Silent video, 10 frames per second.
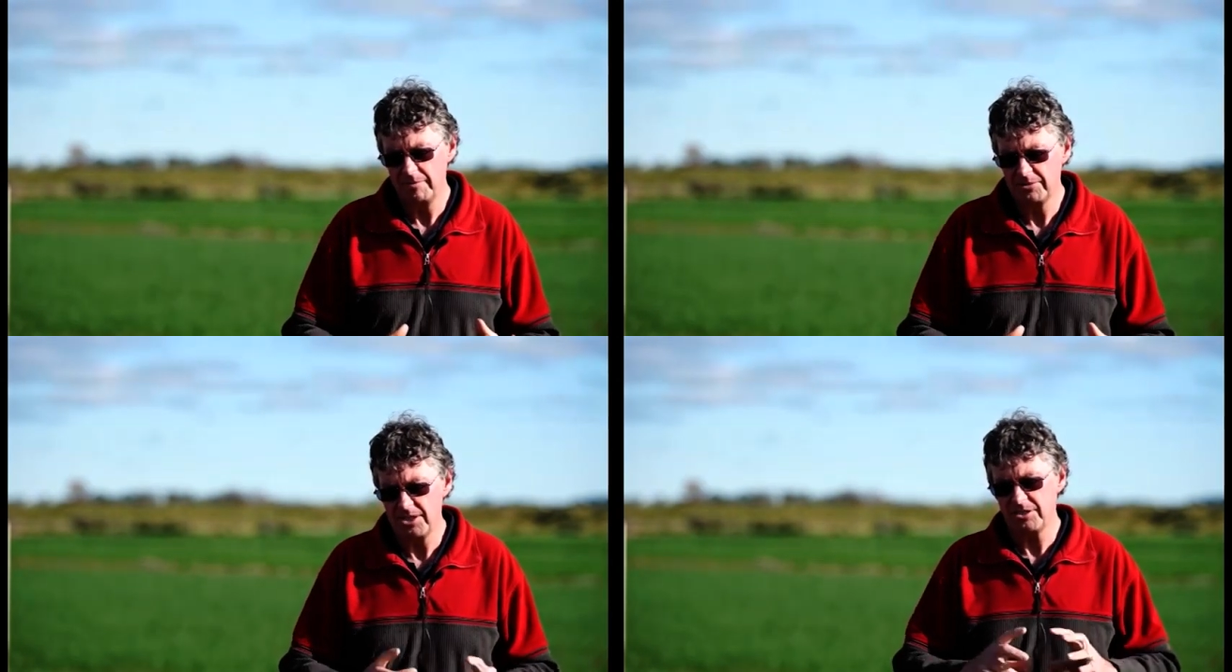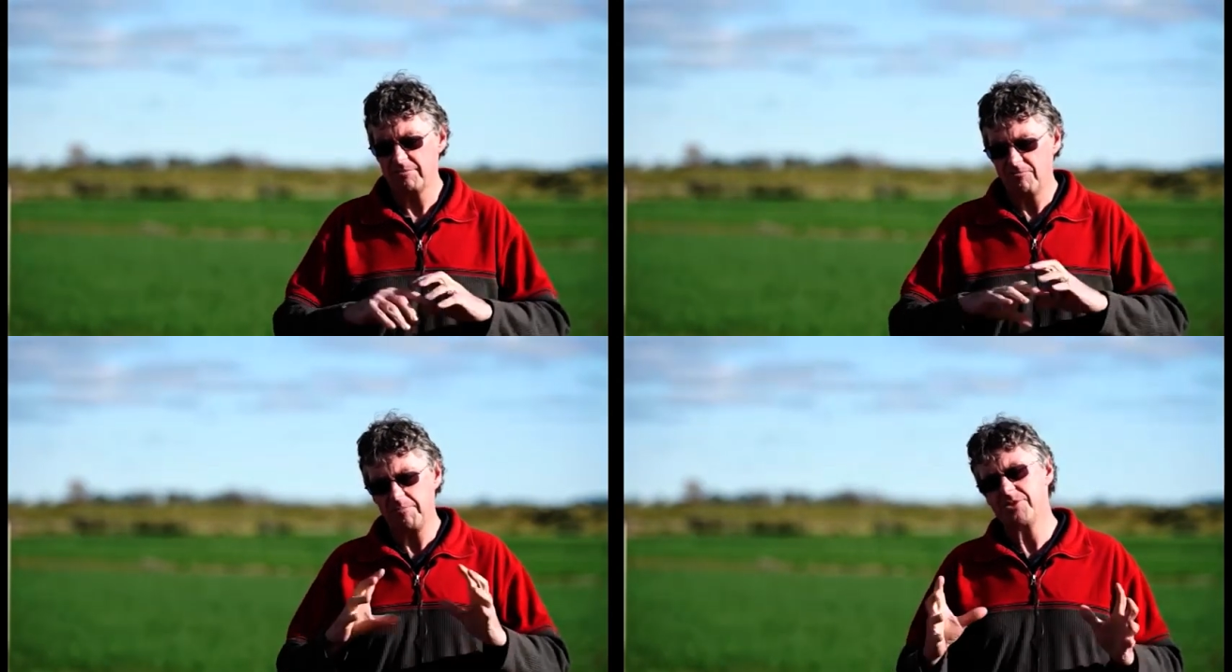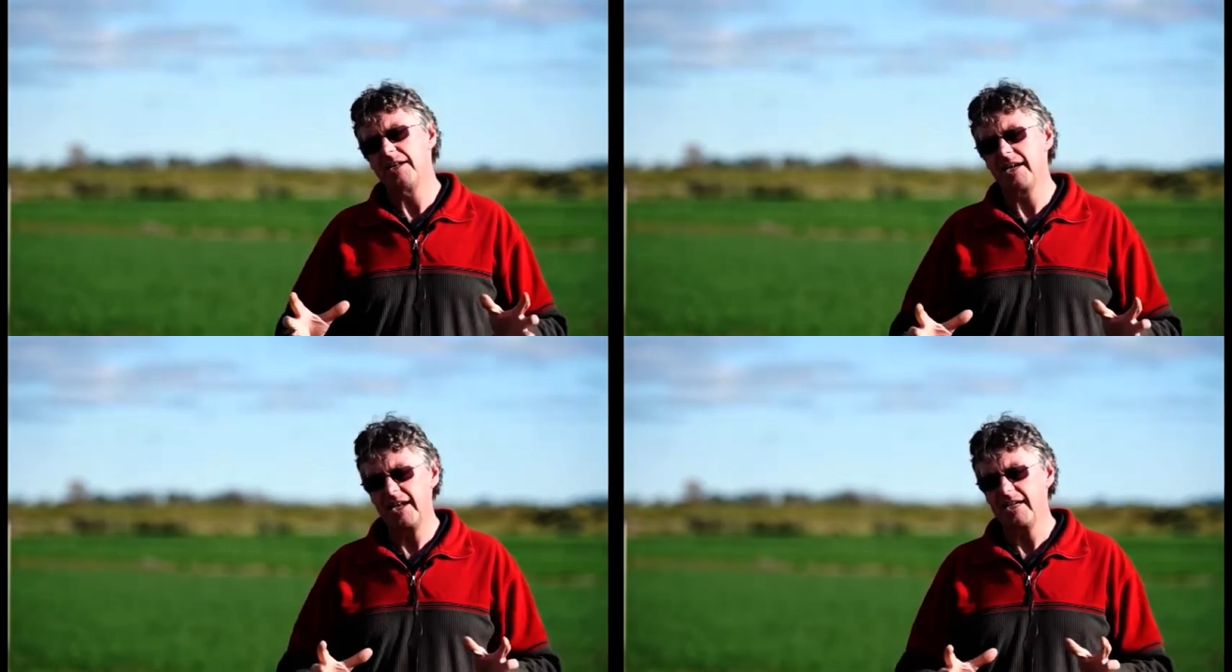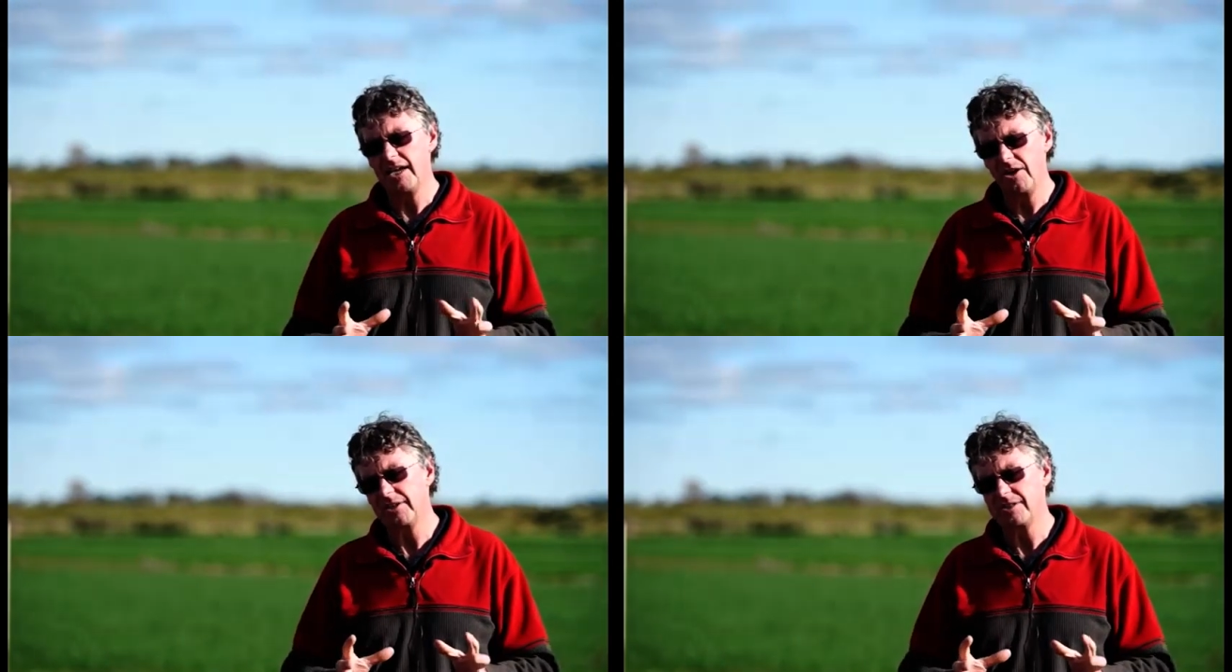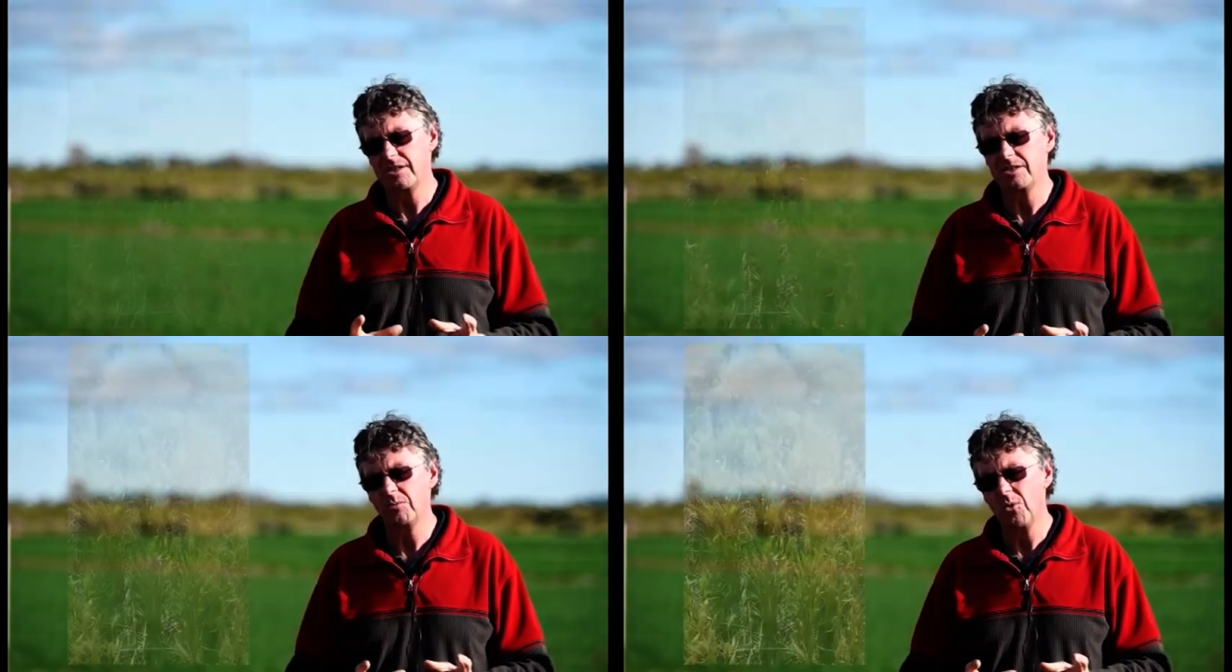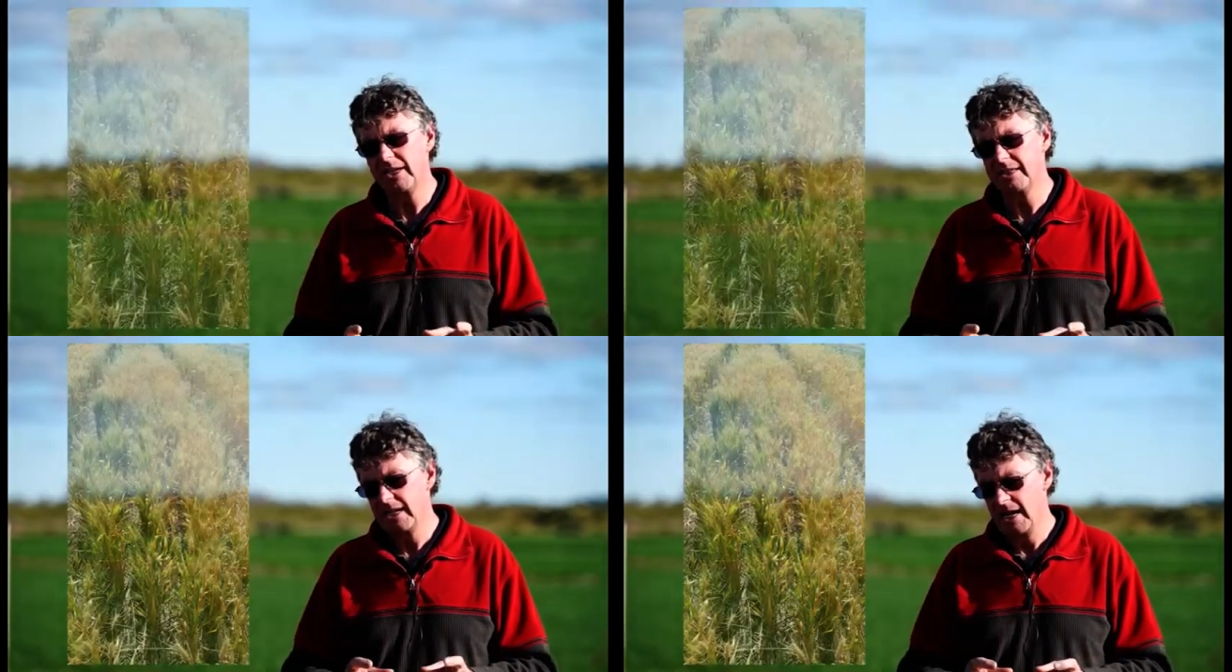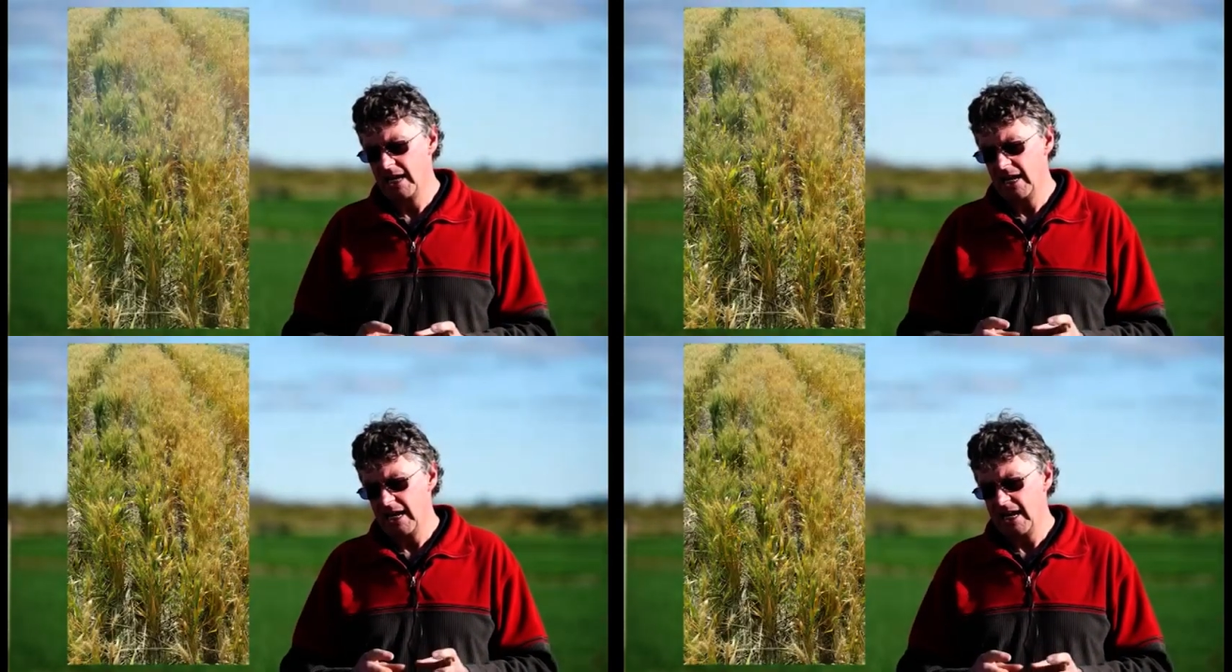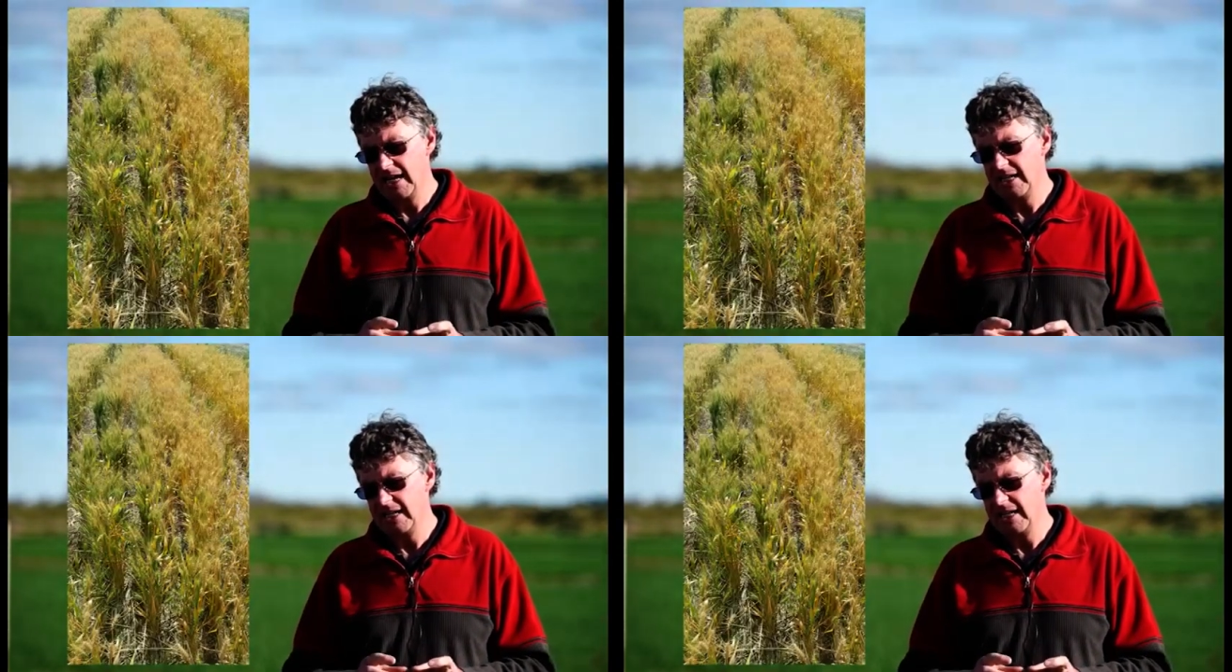just representing any early season wheat, it